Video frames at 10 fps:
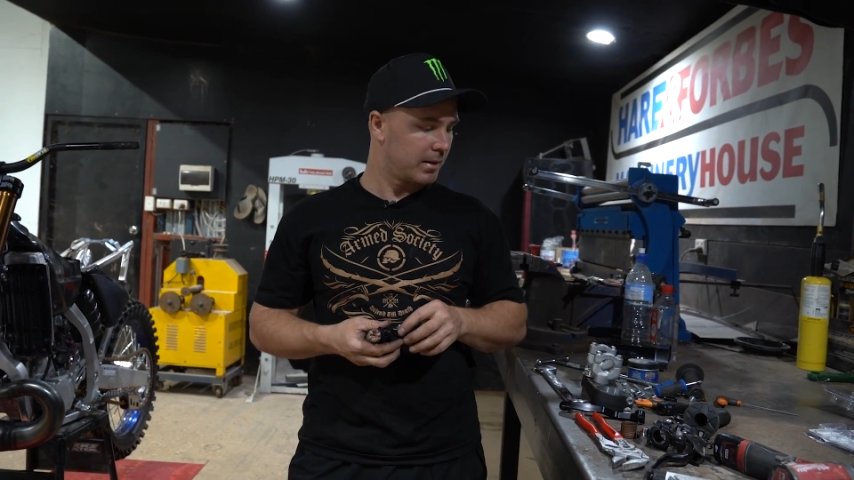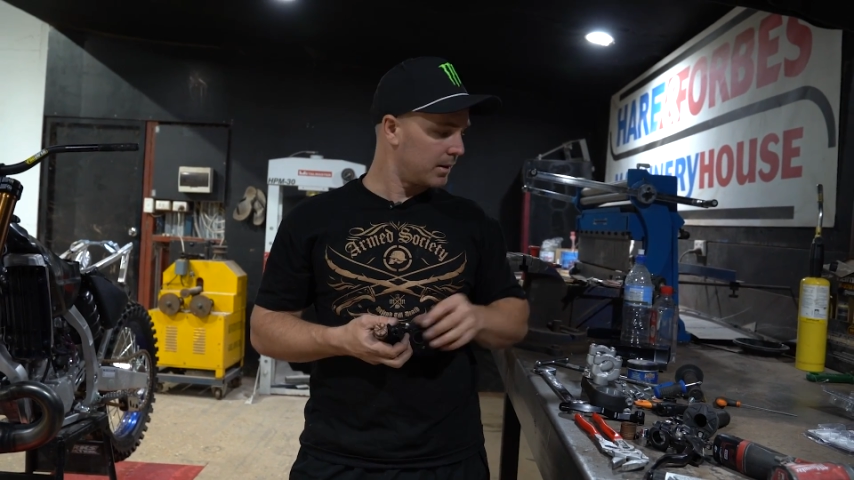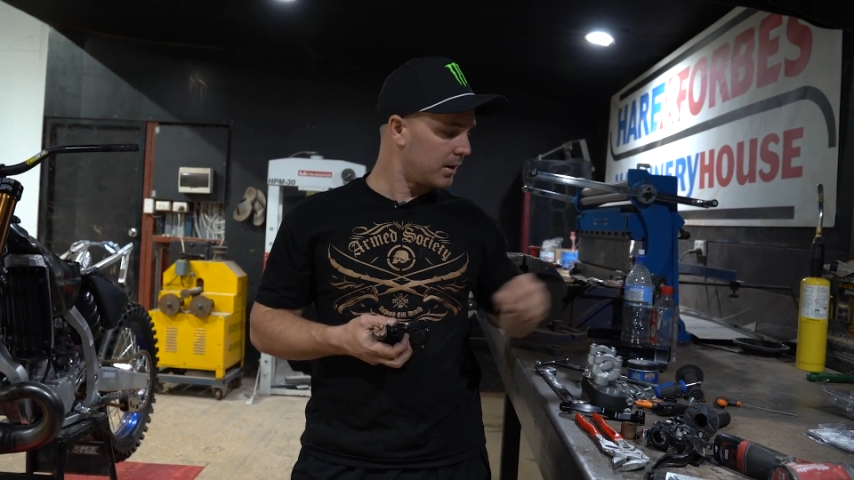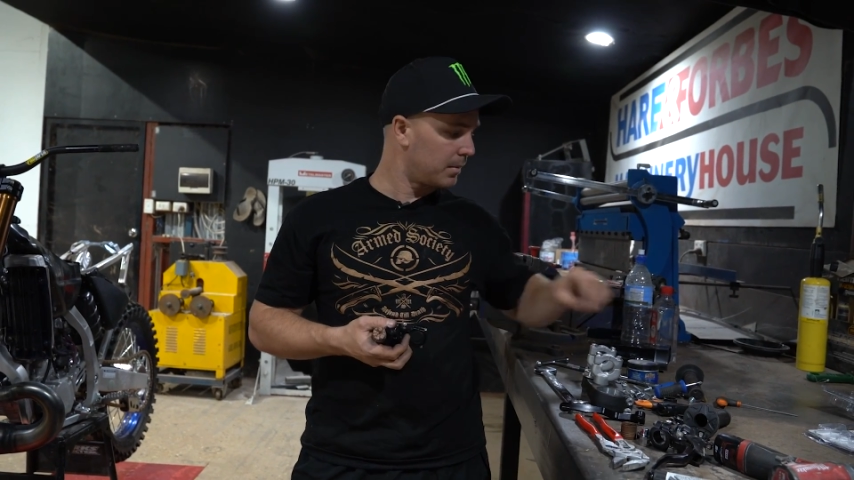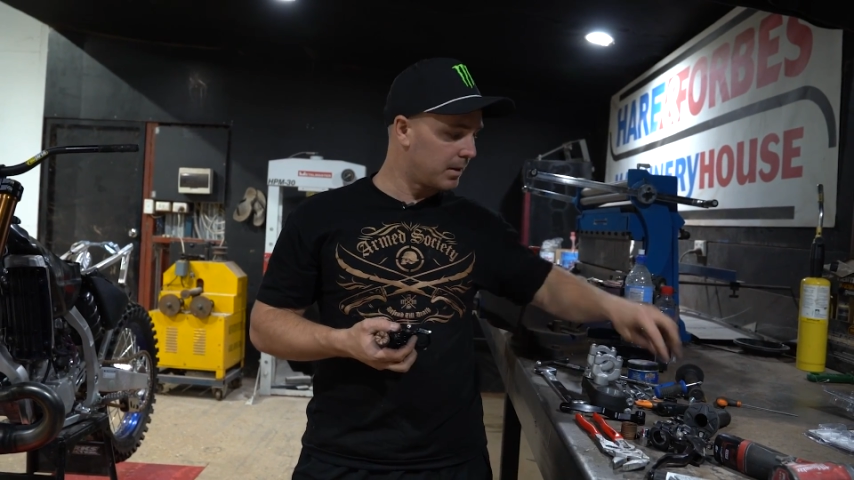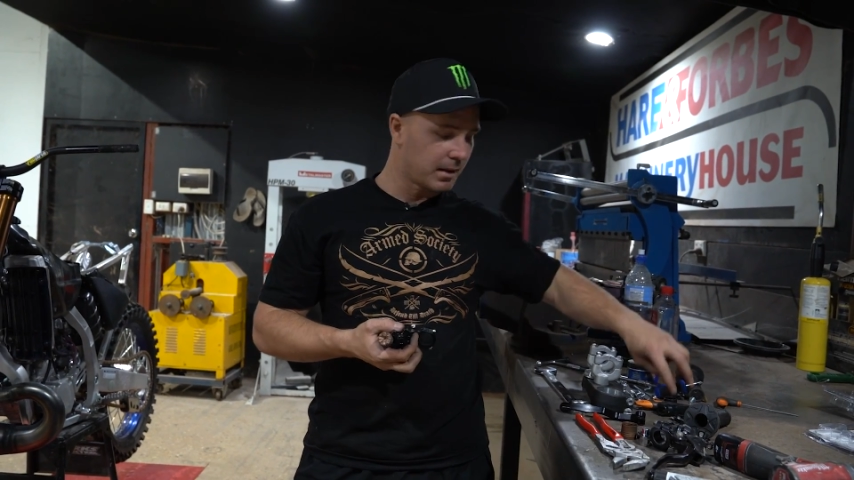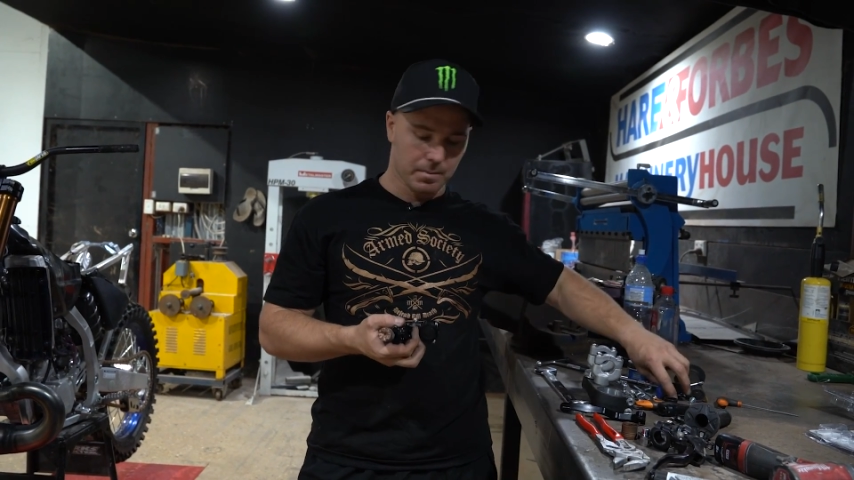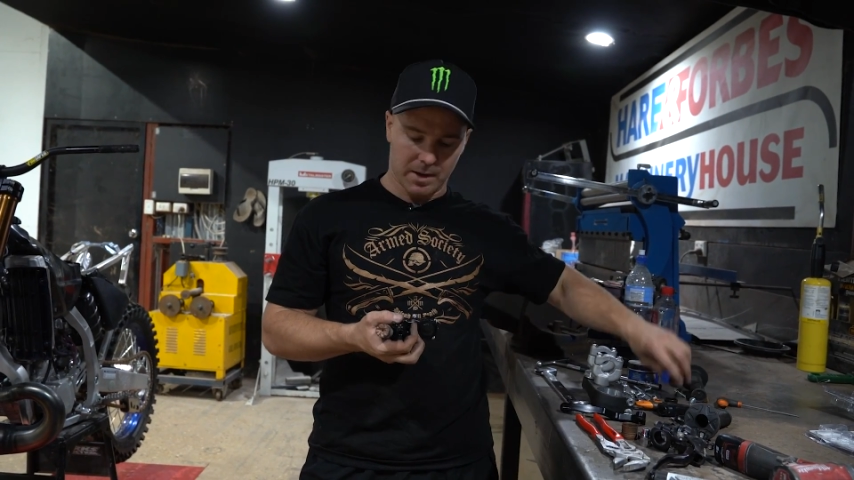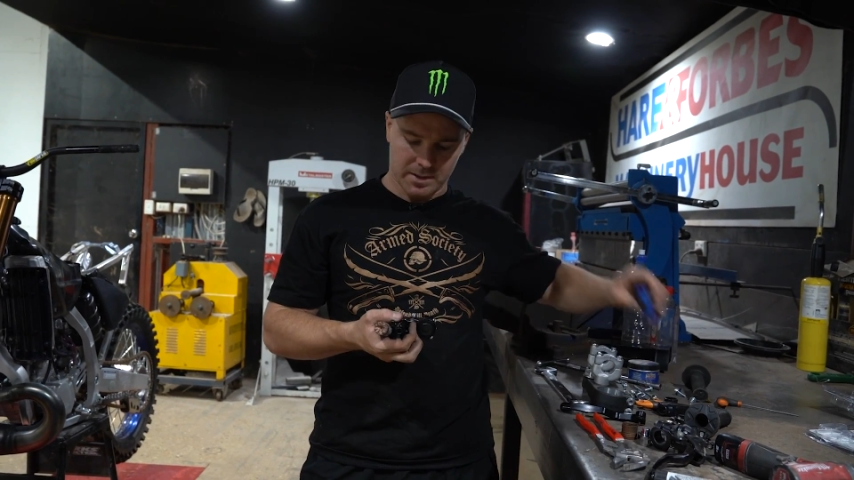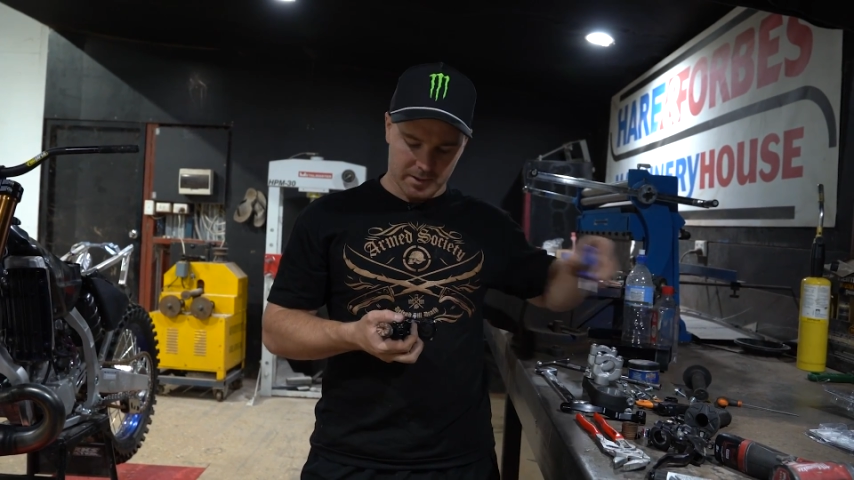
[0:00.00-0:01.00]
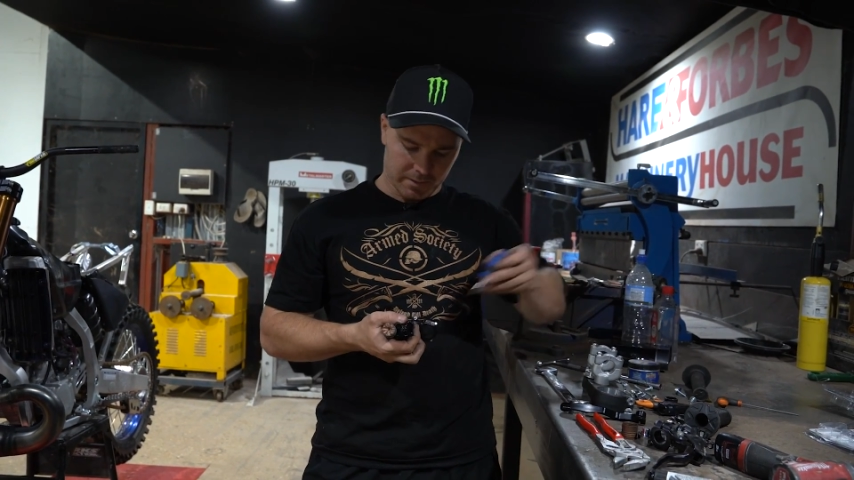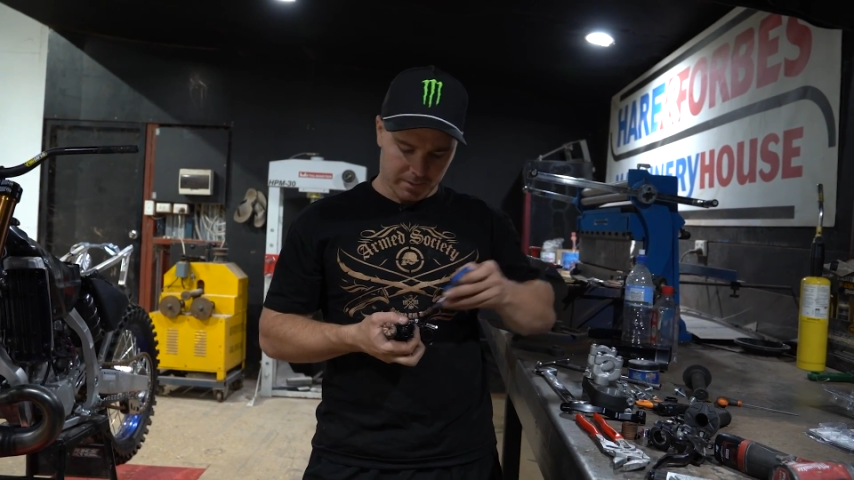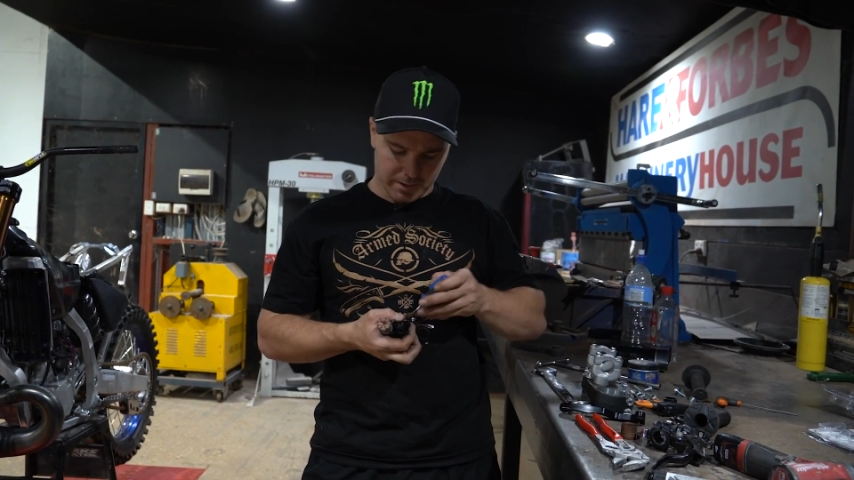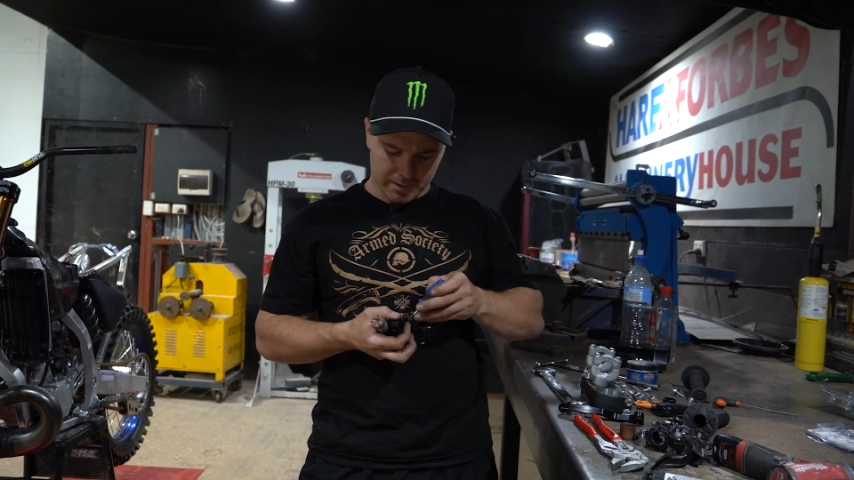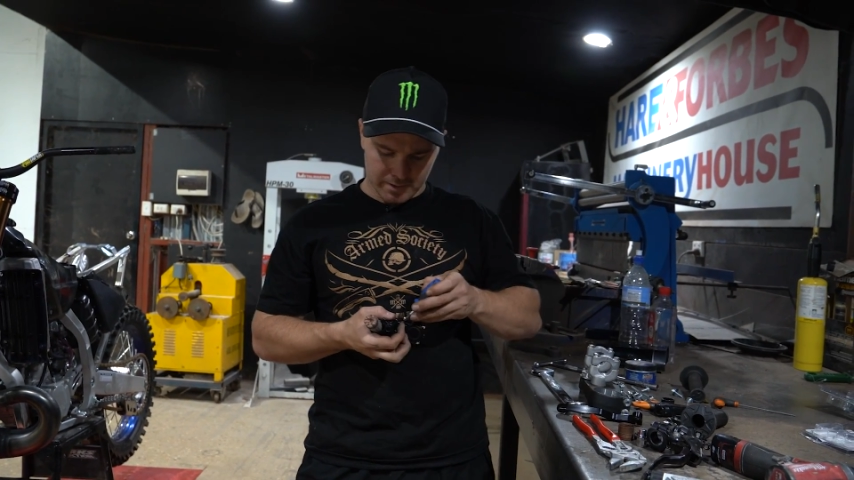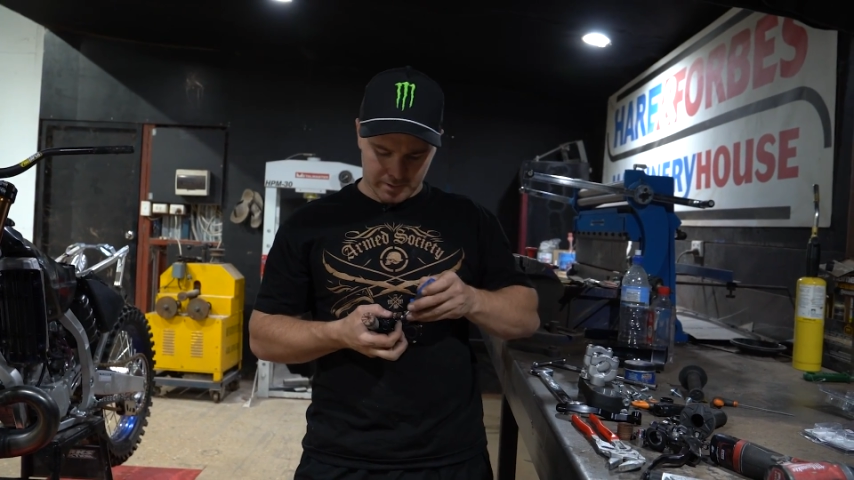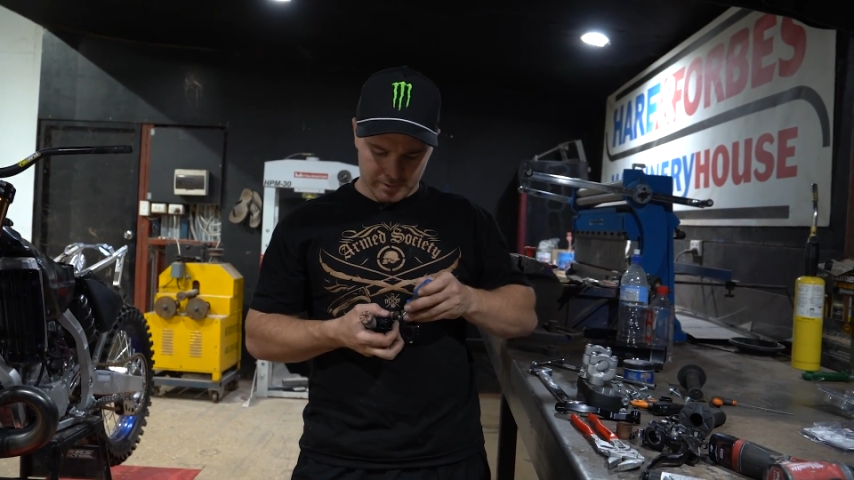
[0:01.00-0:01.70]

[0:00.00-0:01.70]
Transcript: gonna be the best there is.